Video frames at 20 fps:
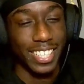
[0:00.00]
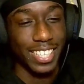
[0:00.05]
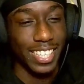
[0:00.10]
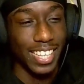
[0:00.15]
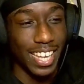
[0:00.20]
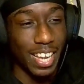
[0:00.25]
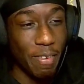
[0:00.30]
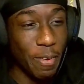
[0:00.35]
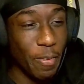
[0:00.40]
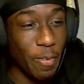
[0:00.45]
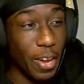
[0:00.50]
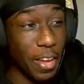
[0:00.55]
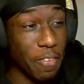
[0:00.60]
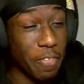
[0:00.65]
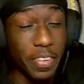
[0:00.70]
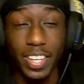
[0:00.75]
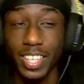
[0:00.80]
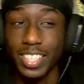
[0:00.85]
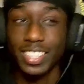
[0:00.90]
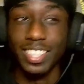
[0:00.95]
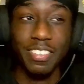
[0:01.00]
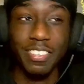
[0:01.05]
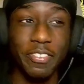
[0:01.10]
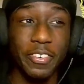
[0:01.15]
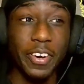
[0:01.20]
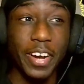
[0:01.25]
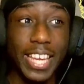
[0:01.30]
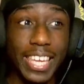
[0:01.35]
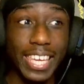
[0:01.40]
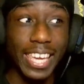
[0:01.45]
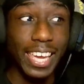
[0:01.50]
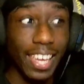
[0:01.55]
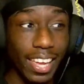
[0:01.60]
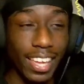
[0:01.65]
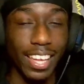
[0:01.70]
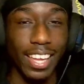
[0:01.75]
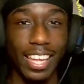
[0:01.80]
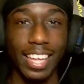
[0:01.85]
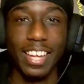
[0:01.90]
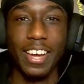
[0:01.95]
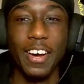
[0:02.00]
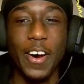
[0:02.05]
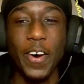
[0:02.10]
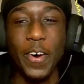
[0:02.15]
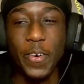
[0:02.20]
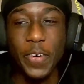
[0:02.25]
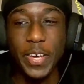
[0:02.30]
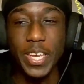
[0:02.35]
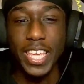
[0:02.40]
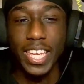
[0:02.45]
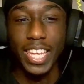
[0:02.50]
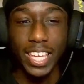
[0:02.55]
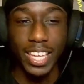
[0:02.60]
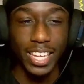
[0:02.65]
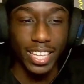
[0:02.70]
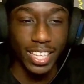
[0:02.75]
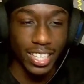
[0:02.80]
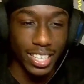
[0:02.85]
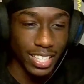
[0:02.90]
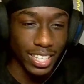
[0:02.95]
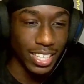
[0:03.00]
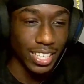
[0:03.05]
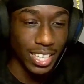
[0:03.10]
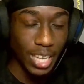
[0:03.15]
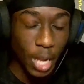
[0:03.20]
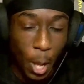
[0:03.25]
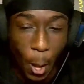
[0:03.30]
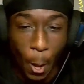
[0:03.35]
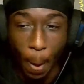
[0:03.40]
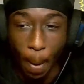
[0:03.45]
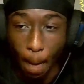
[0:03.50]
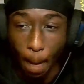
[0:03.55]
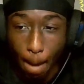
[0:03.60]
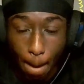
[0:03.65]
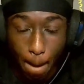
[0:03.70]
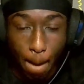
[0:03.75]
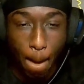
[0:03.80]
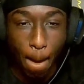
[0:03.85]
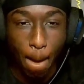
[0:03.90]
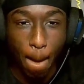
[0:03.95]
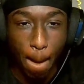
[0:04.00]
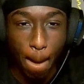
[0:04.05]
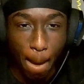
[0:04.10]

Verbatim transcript: I've been waiting for this song for a year, a whole year. I